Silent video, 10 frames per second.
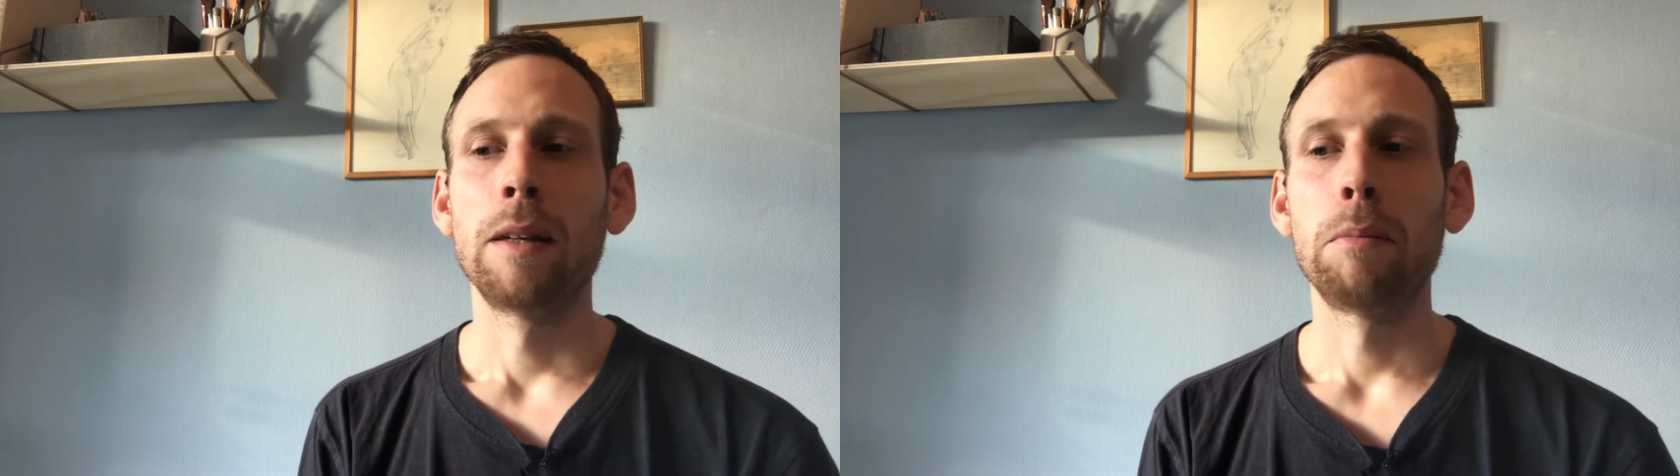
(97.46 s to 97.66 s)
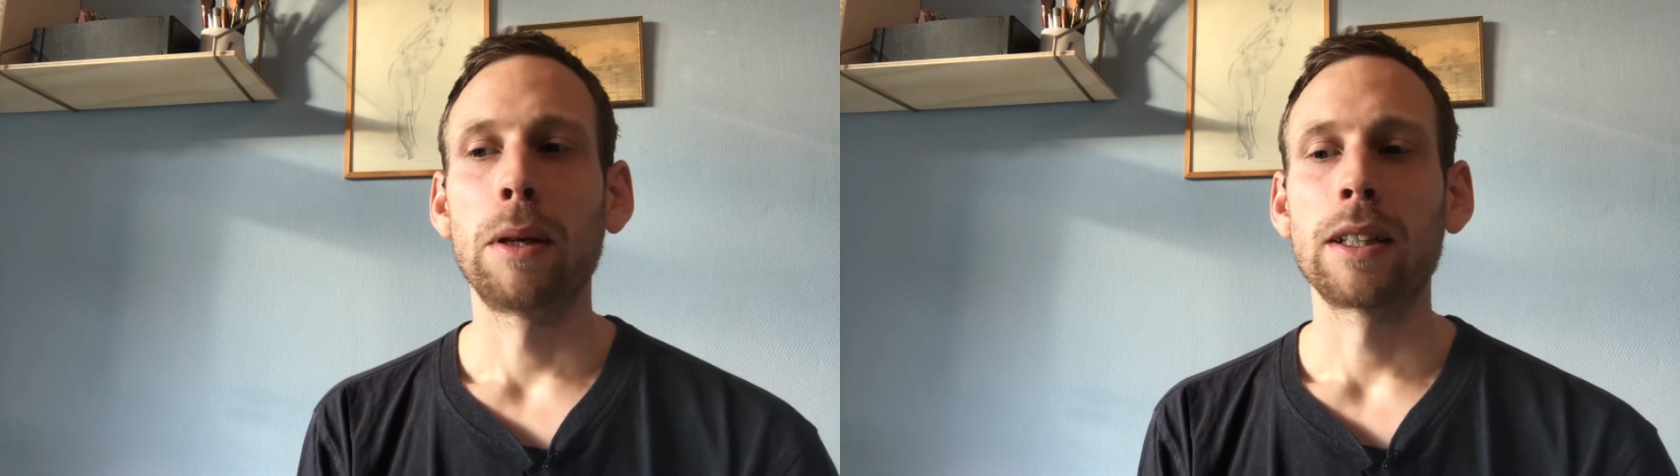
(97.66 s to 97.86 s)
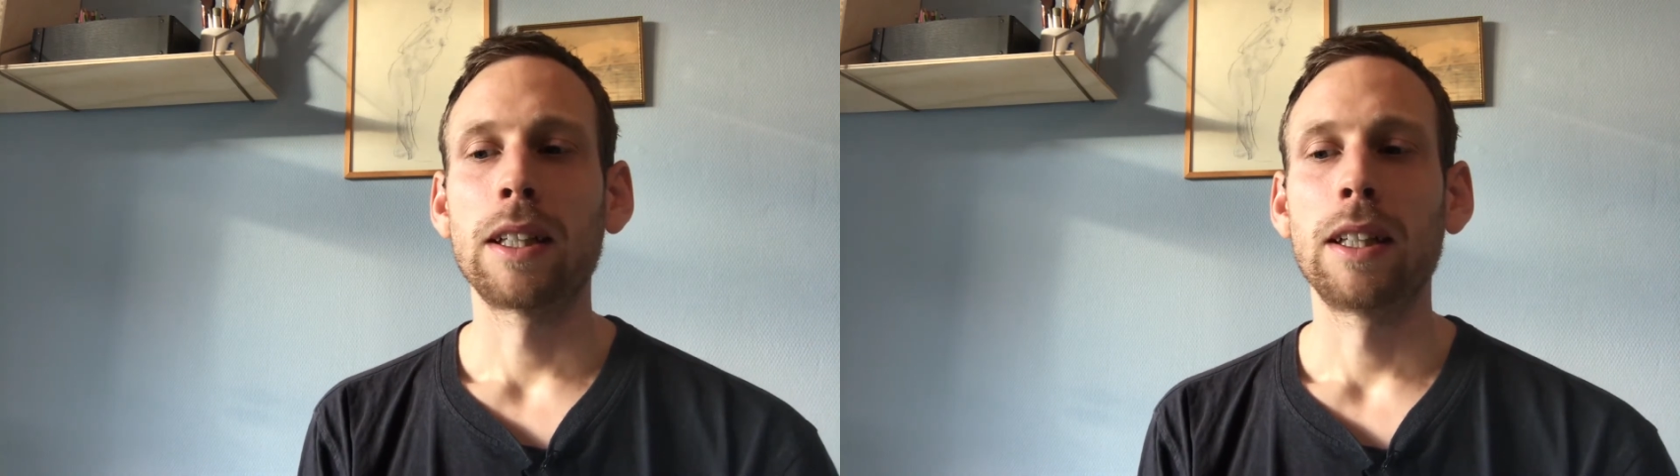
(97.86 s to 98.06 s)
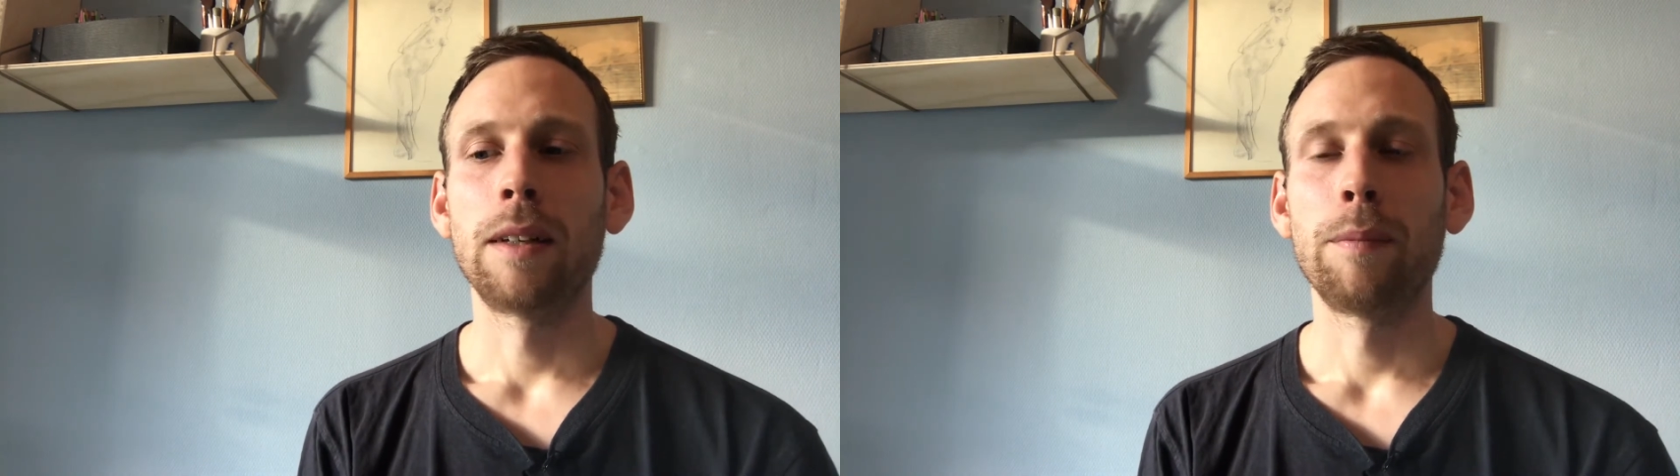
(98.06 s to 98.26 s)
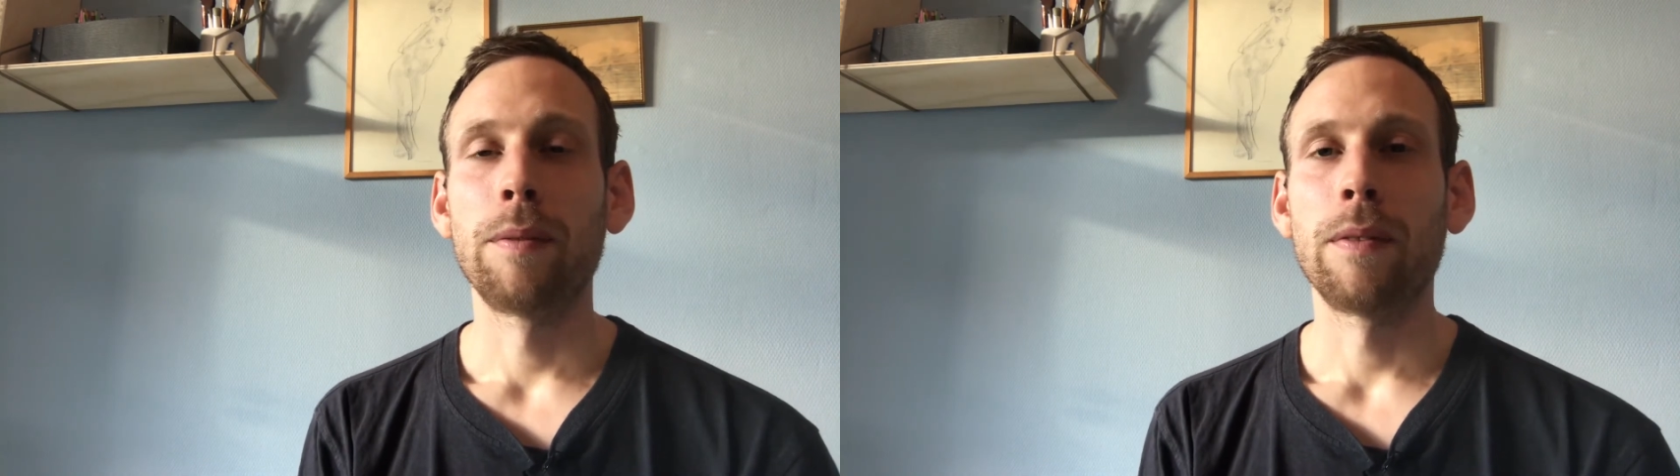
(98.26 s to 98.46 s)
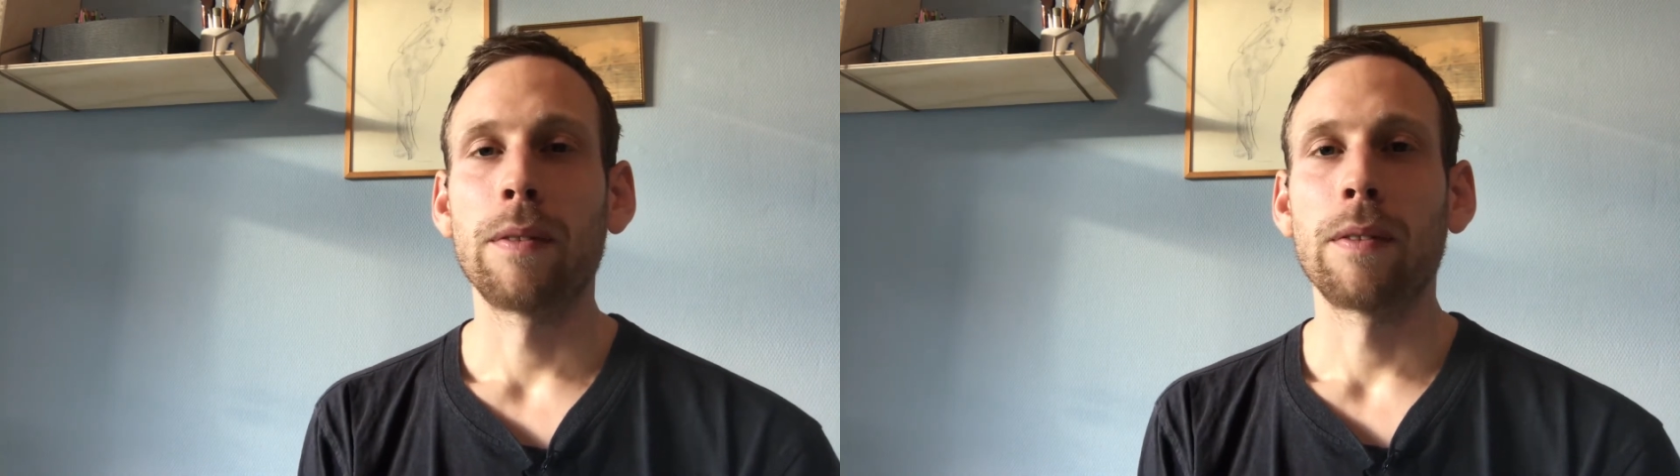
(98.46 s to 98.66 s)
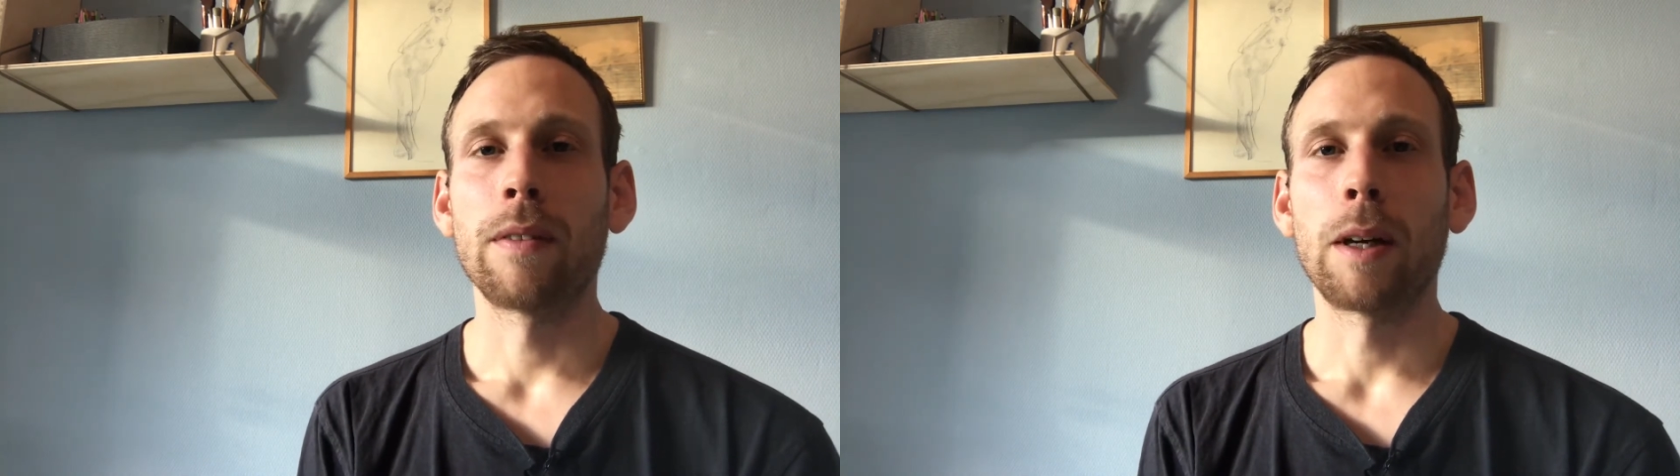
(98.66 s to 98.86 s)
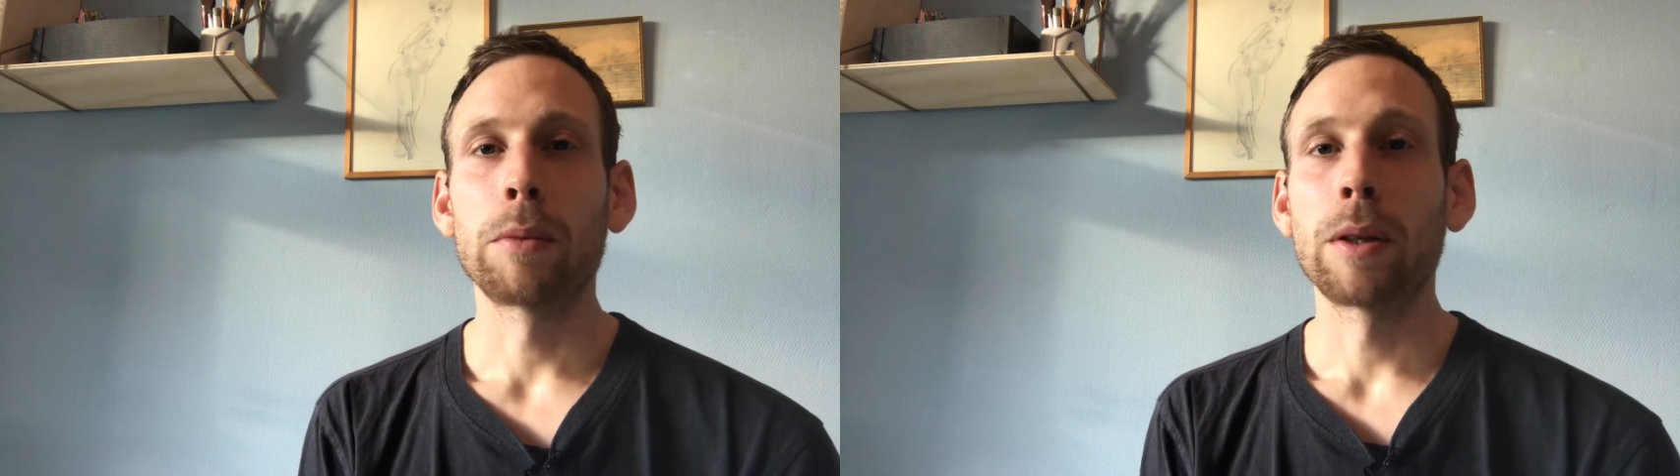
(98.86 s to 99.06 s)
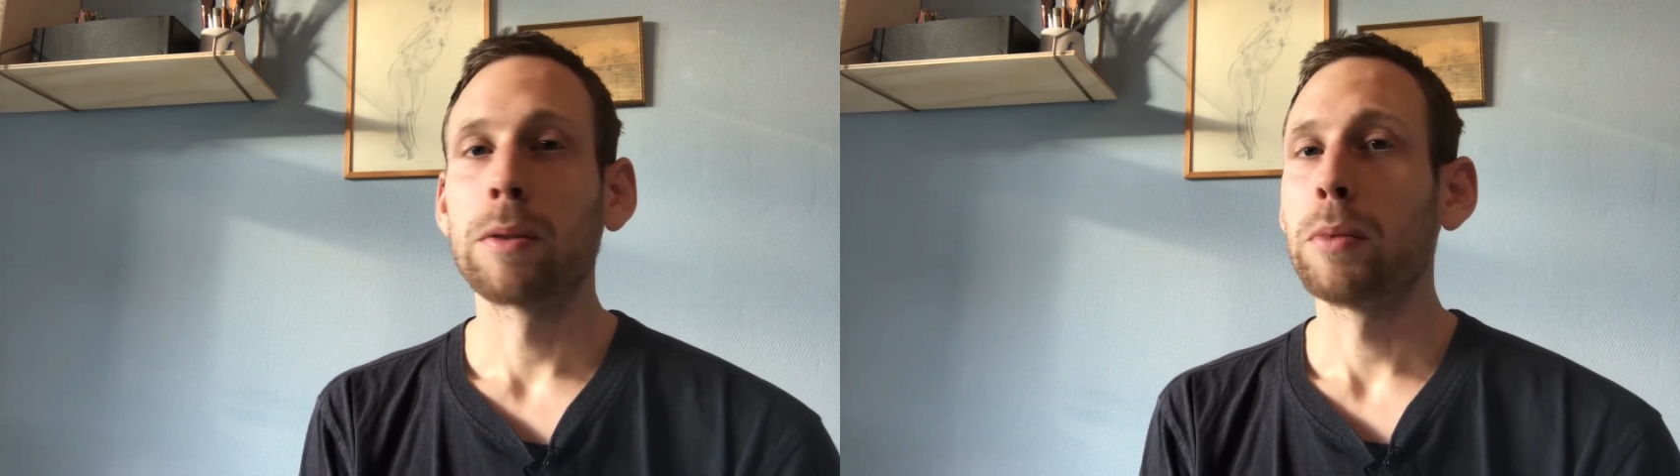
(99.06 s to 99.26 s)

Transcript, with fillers: But um, I'm going to